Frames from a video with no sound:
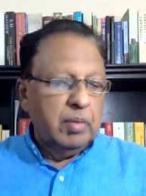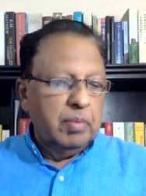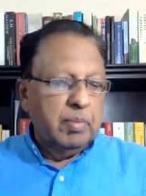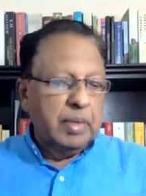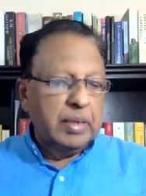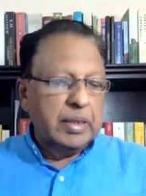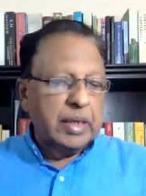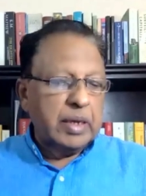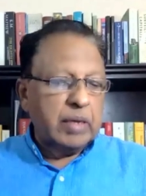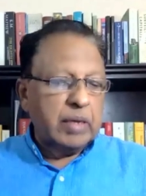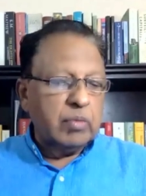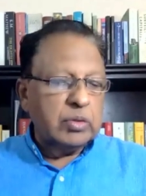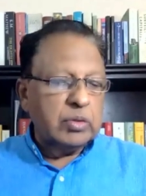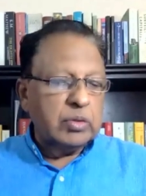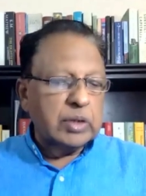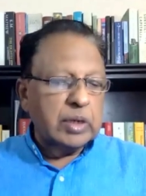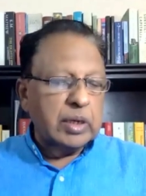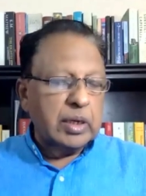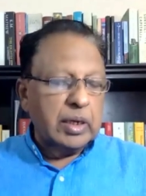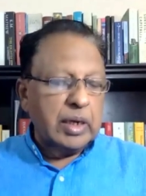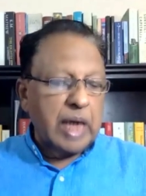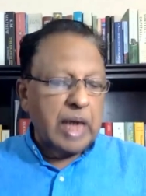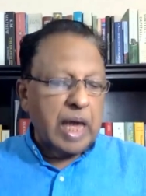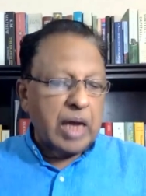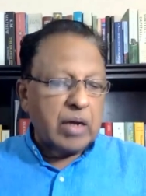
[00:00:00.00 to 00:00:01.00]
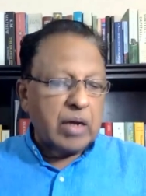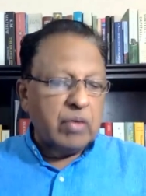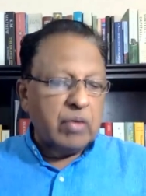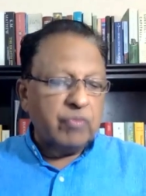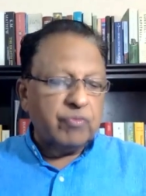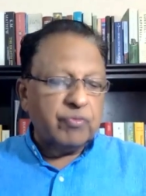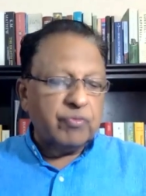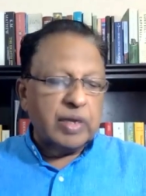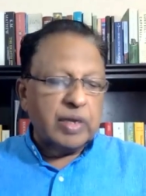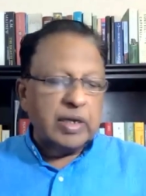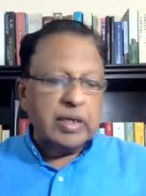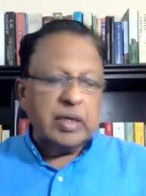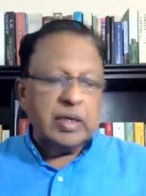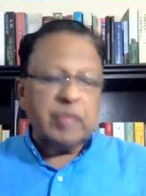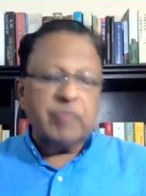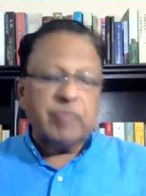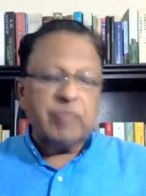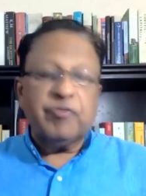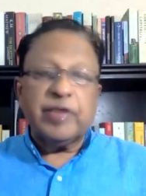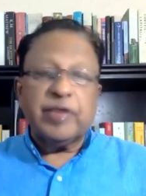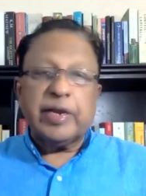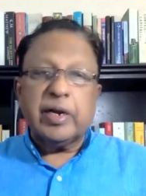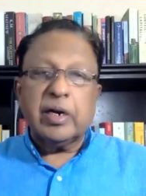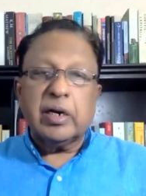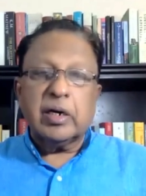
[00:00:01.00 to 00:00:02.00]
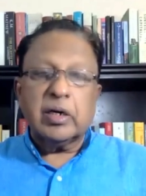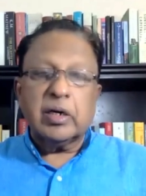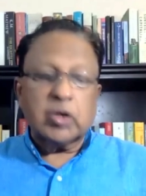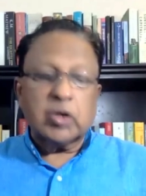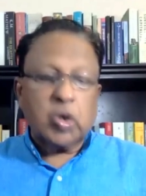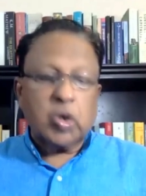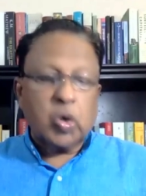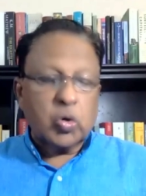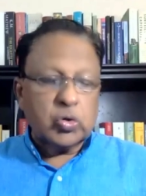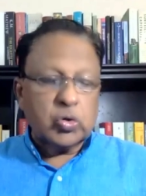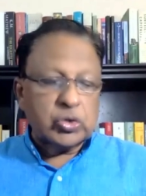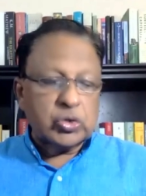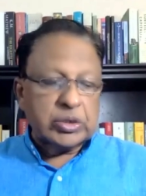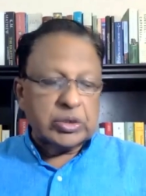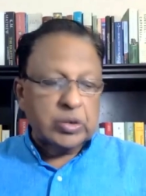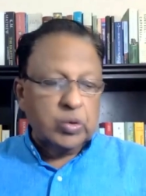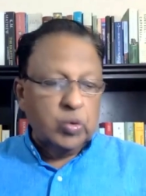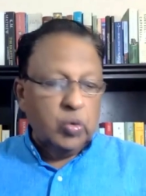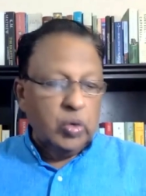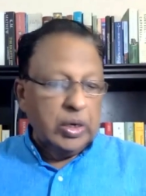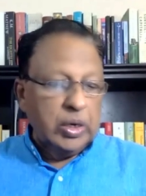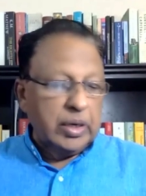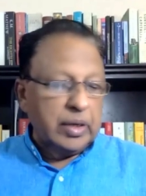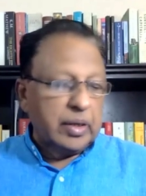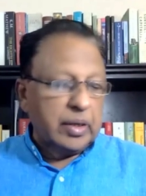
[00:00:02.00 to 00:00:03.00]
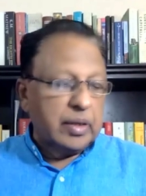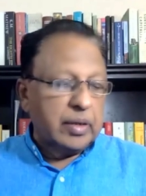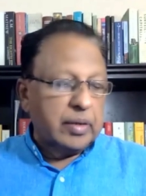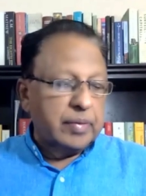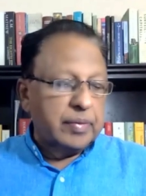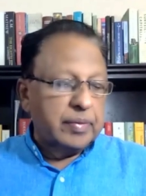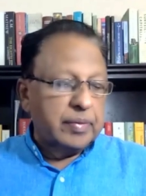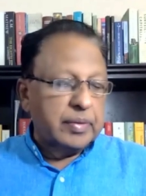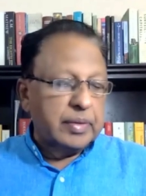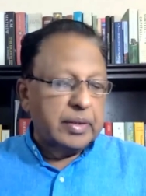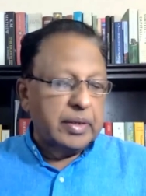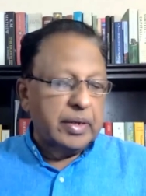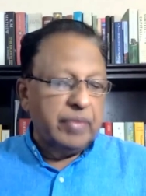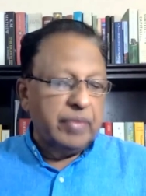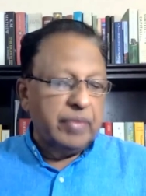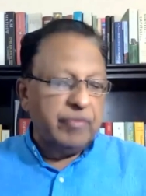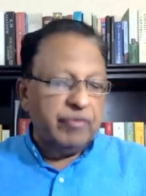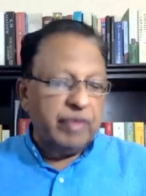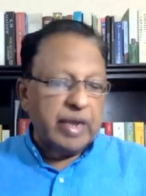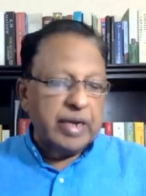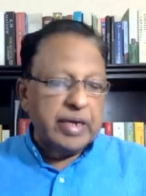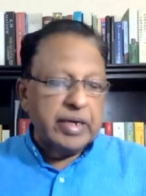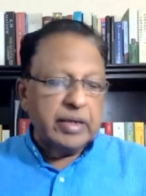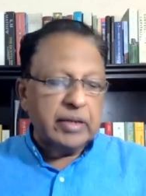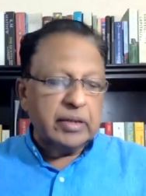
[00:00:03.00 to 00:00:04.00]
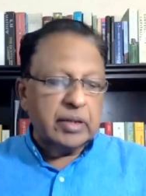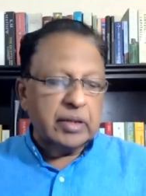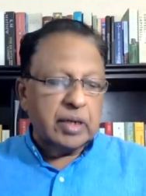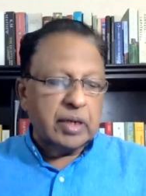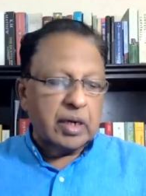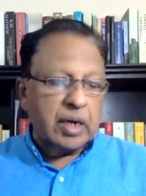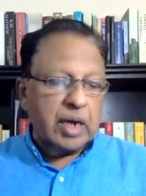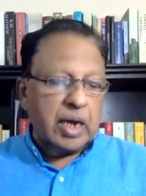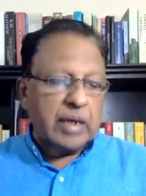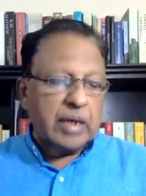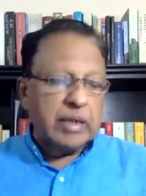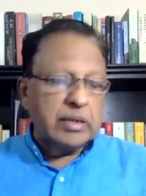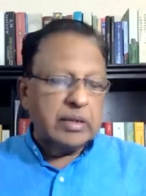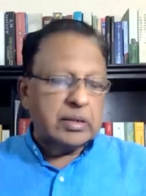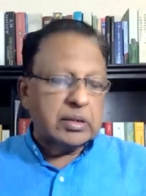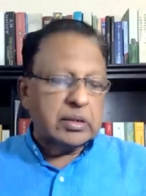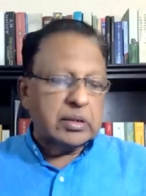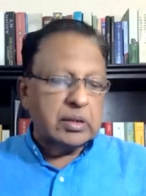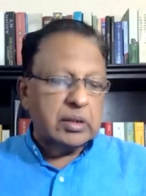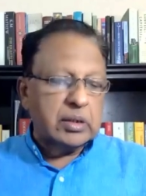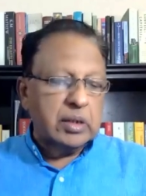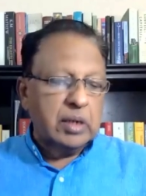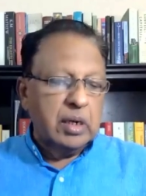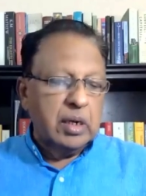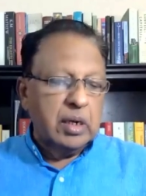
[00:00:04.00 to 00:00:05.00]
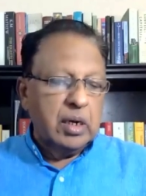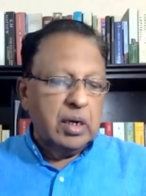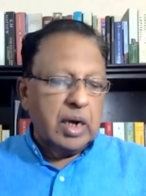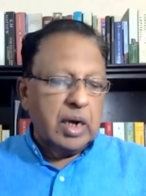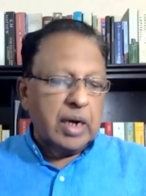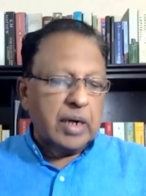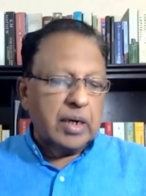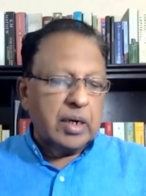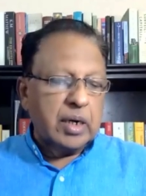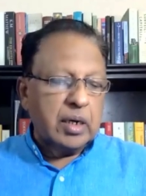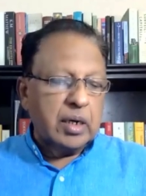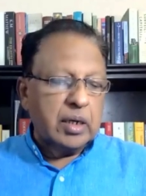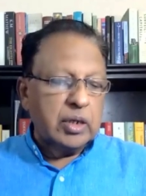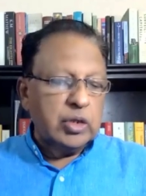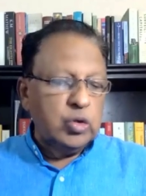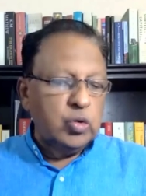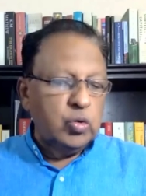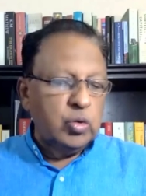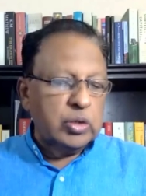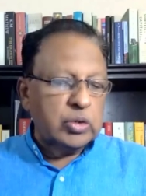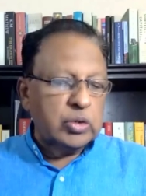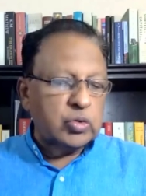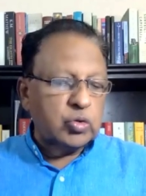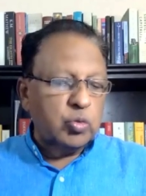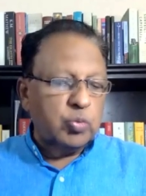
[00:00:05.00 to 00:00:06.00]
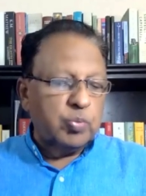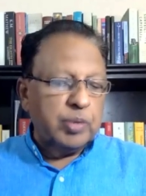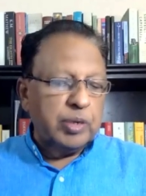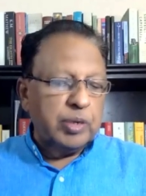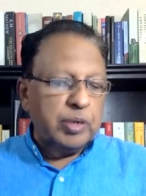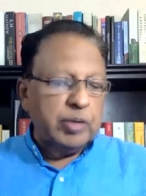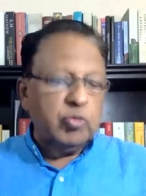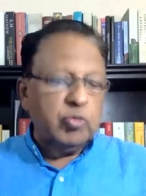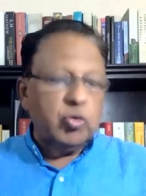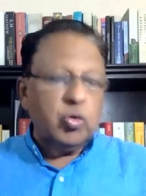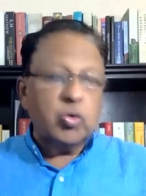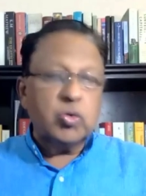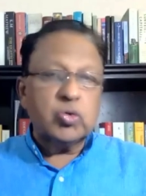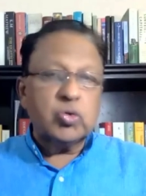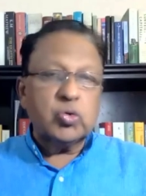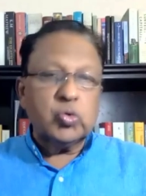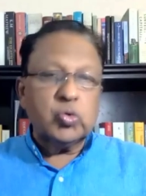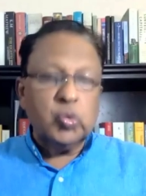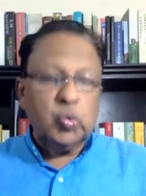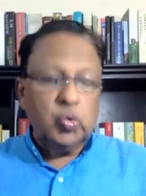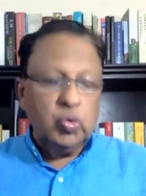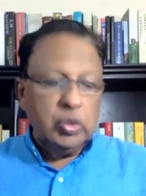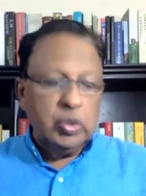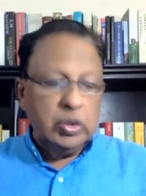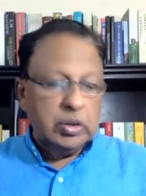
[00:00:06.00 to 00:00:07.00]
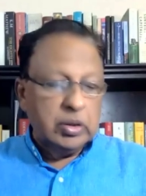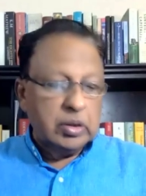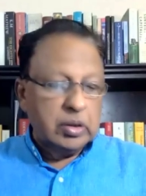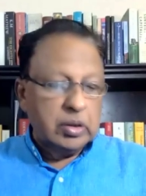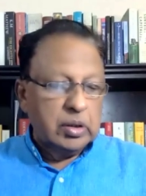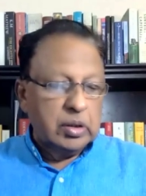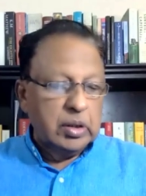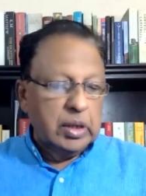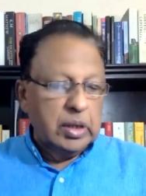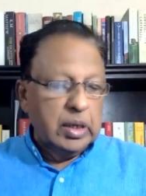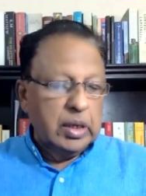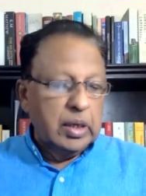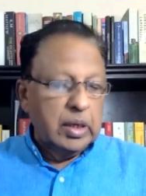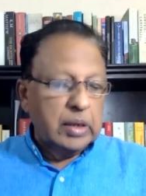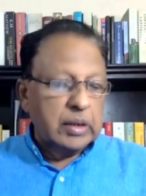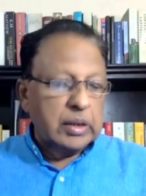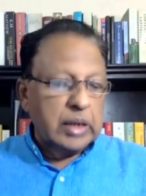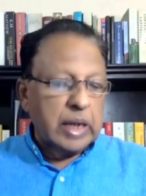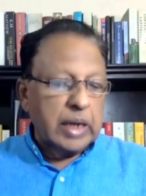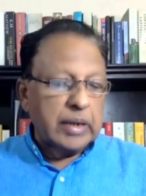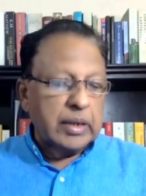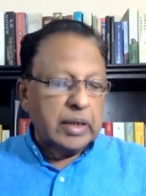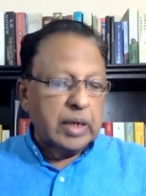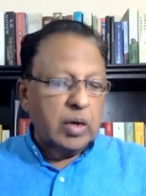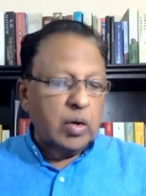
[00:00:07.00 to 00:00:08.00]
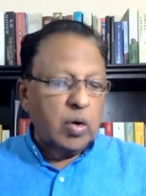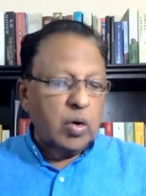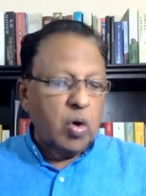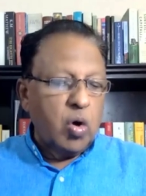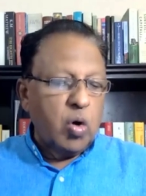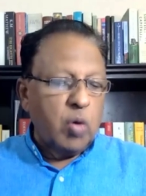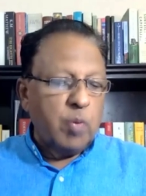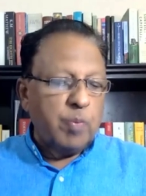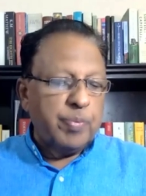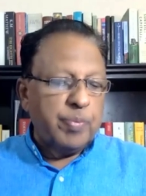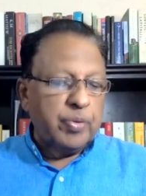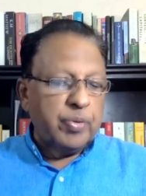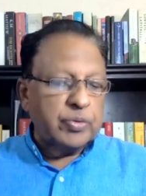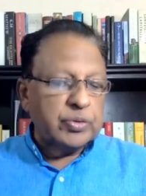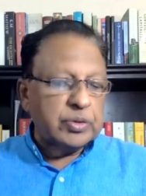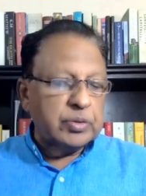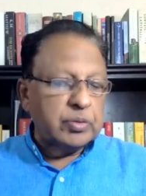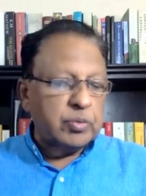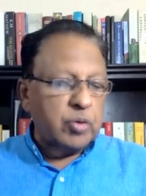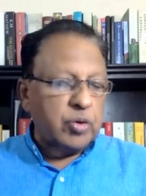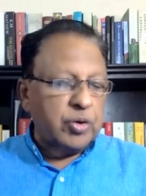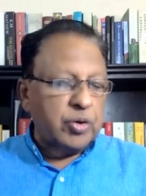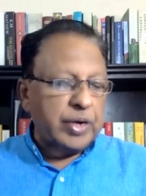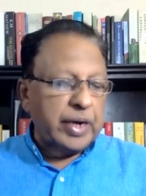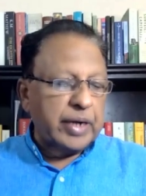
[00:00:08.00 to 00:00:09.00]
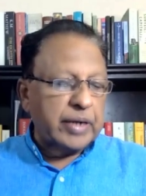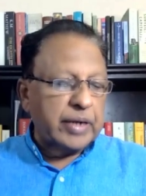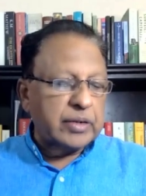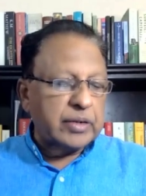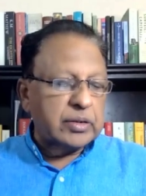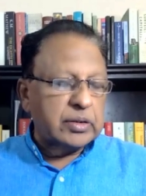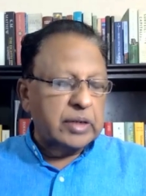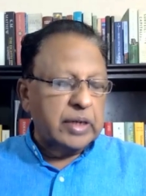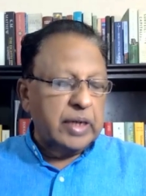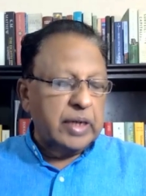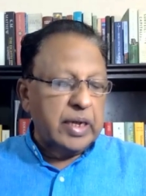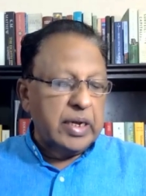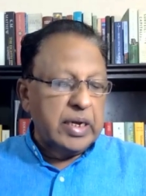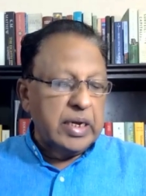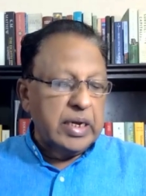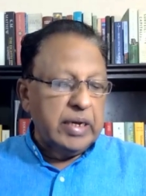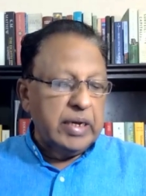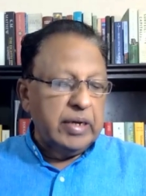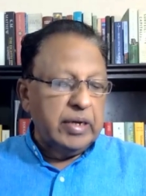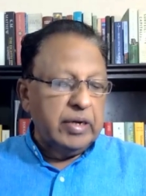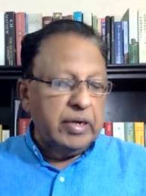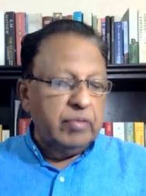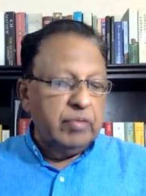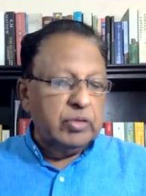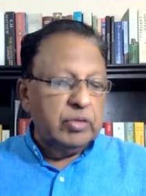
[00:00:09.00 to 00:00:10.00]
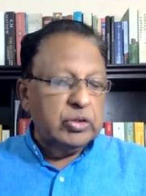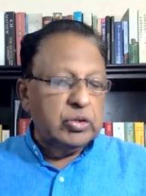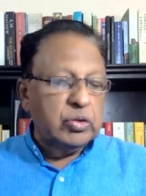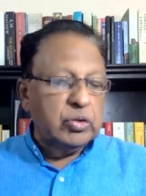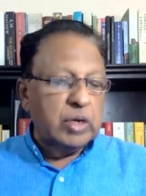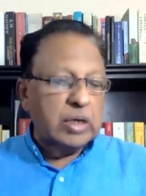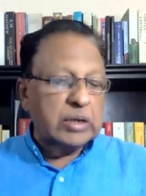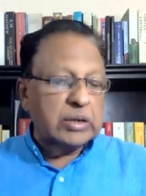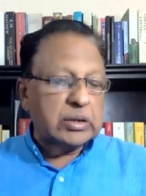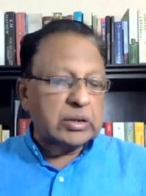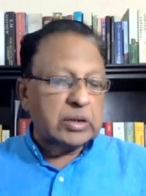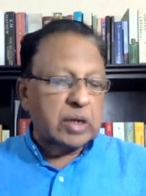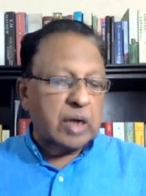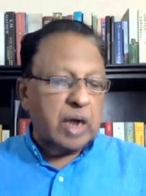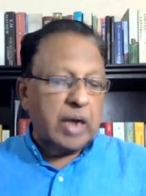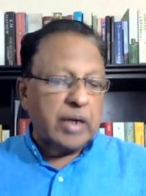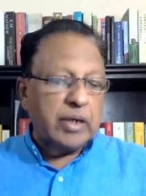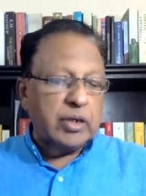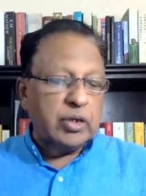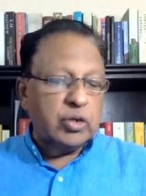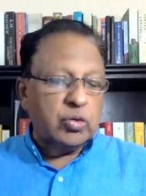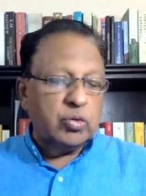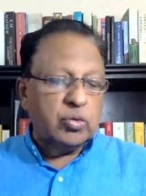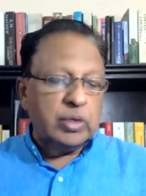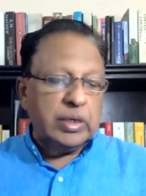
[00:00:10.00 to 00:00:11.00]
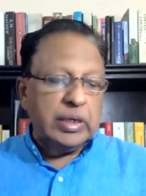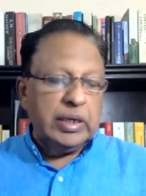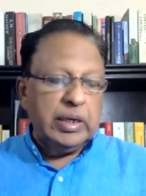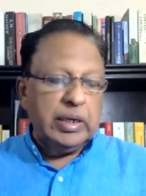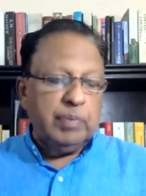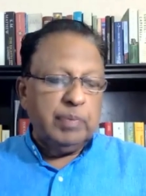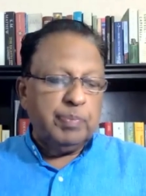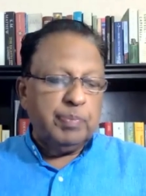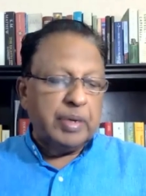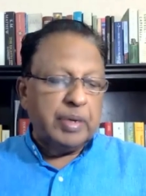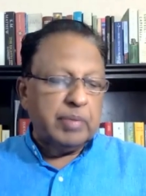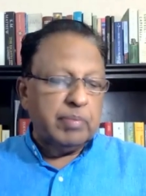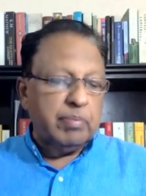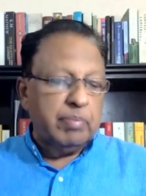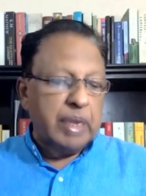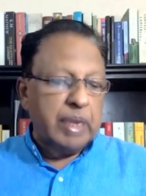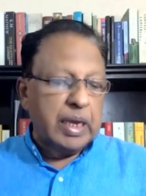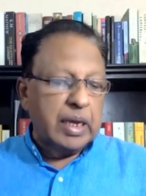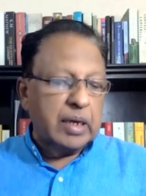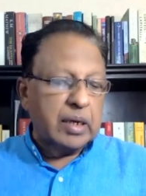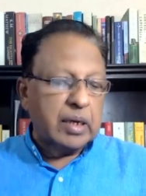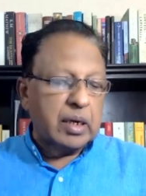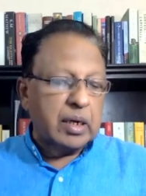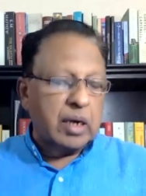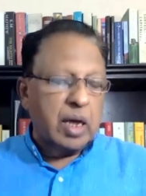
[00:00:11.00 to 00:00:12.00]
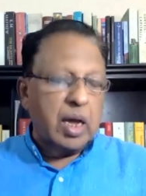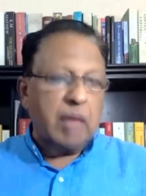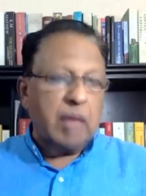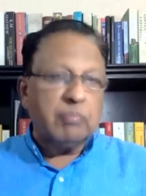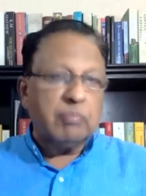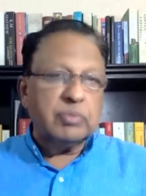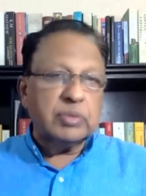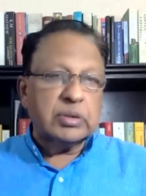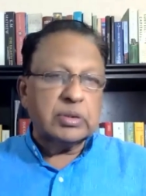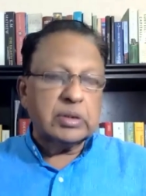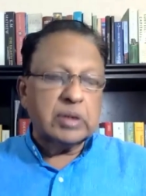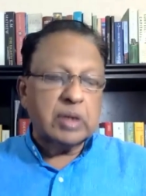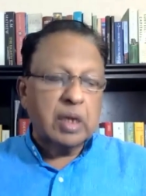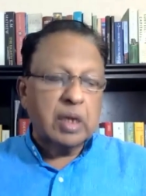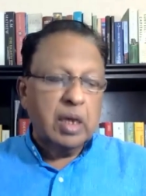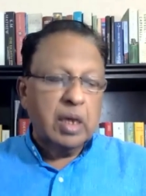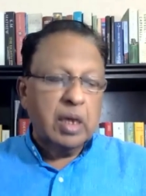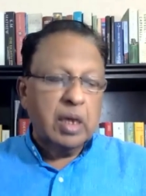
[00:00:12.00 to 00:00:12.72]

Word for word: But there was a lack of clear federal court ruling defining the right until the US Supreme Court ruled that the law protects any individual's right to keep and bear arms